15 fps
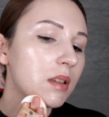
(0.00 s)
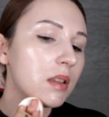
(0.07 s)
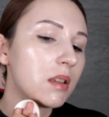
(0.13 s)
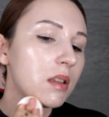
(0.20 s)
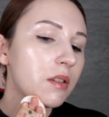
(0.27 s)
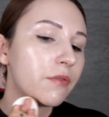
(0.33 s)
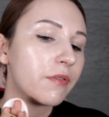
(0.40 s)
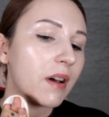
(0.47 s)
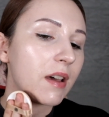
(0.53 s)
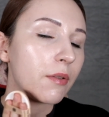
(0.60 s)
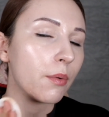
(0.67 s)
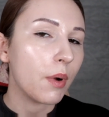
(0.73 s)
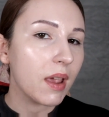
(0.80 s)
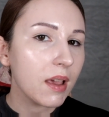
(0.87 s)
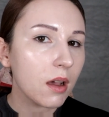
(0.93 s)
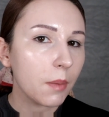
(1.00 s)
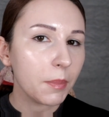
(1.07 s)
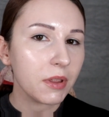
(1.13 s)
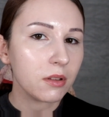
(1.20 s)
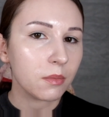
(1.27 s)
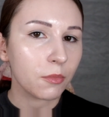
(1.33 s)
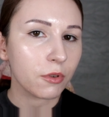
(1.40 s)
if I wake up
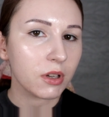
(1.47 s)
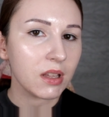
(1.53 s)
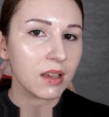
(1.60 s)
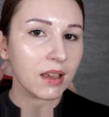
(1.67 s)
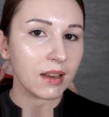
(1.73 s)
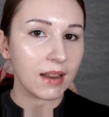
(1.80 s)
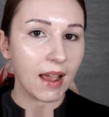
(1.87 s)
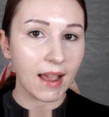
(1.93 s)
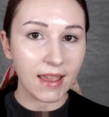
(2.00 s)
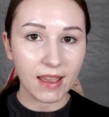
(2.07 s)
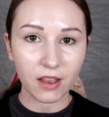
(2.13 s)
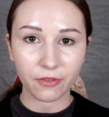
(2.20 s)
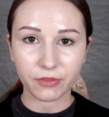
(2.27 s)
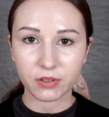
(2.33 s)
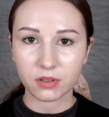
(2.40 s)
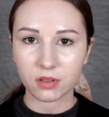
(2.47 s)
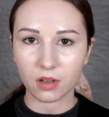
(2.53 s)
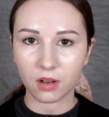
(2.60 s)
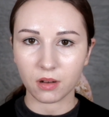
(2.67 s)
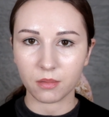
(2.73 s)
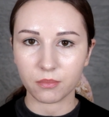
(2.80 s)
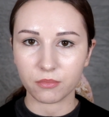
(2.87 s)
in the morning and I have
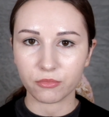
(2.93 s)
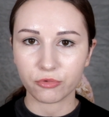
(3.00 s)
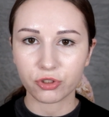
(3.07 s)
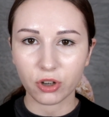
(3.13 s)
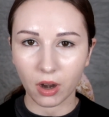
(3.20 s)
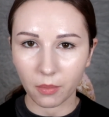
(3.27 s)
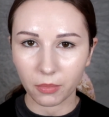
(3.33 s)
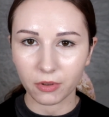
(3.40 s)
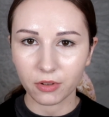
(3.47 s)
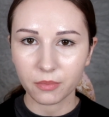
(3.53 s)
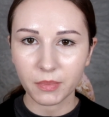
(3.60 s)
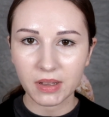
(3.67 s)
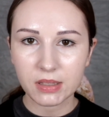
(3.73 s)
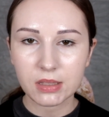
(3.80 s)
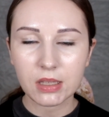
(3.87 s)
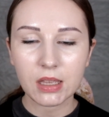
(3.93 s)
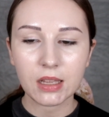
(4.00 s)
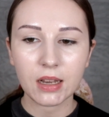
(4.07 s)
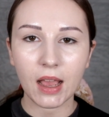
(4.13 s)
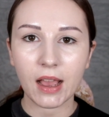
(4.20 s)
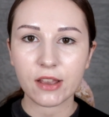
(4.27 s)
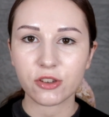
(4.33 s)
some trouble on my
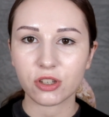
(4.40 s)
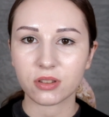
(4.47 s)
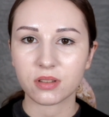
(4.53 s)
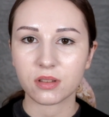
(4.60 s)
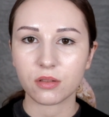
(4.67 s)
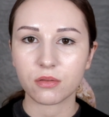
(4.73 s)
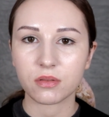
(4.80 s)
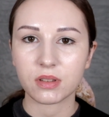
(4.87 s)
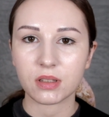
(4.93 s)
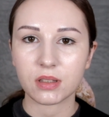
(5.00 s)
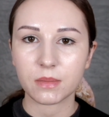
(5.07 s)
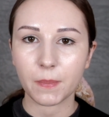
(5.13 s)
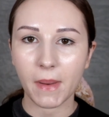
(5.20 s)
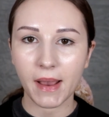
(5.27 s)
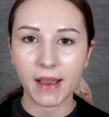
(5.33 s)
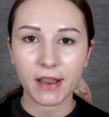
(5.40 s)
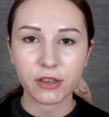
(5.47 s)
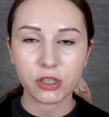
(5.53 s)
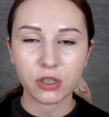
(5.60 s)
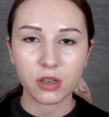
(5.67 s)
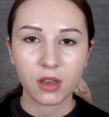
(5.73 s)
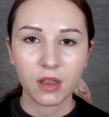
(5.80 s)
skin, I just use this
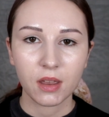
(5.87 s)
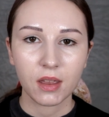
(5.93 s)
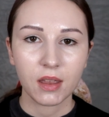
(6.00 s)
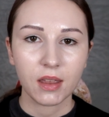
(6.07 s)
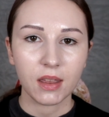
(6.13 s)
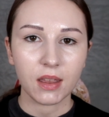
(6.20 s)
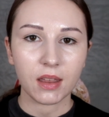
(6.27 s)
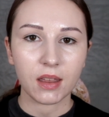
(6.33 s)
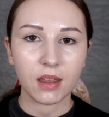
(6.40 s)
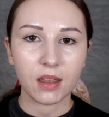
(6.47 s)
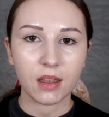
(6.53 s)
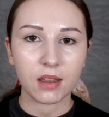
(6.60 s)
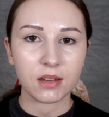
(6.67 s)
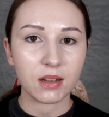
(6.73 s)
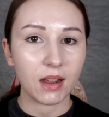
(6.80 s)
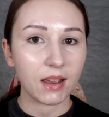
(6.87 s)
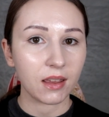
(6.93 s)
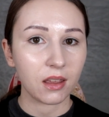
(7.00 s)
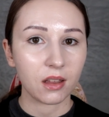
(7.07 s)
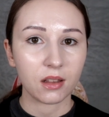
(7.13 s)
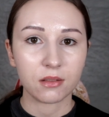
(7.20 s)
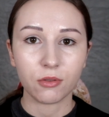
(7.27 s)
patch and I
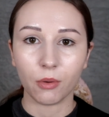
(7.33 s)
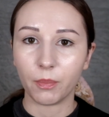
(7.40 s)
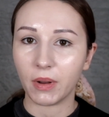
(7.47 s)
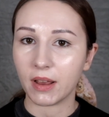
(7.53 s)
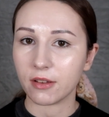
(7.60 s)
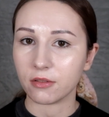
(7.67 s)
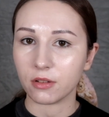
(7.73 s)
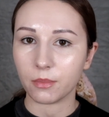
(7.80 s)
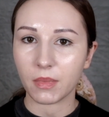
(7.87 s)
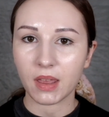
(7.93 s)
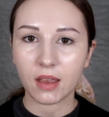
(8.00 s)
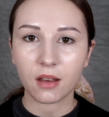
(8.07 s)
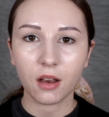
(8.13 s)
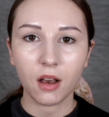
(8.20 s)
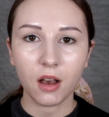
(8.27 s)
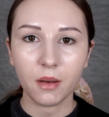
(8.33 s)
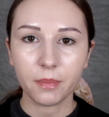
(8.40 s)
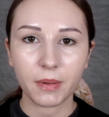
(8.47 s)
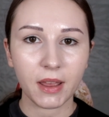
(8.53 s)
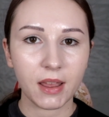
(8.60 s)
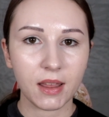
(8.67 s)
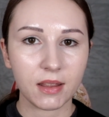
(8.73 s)
can apply on the
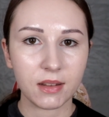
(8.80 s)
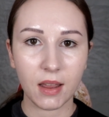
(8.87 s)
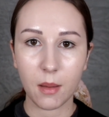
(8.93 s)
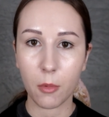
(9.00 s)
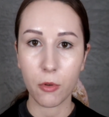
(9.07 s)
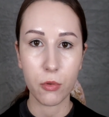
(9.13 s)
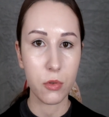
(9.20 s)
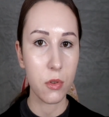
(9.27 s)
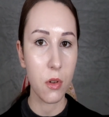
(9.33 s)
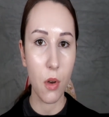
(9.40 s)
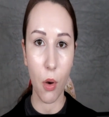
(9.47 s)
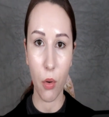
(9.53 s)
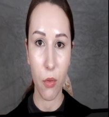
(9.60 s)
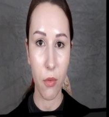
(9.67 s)
makeup and I'm good to go.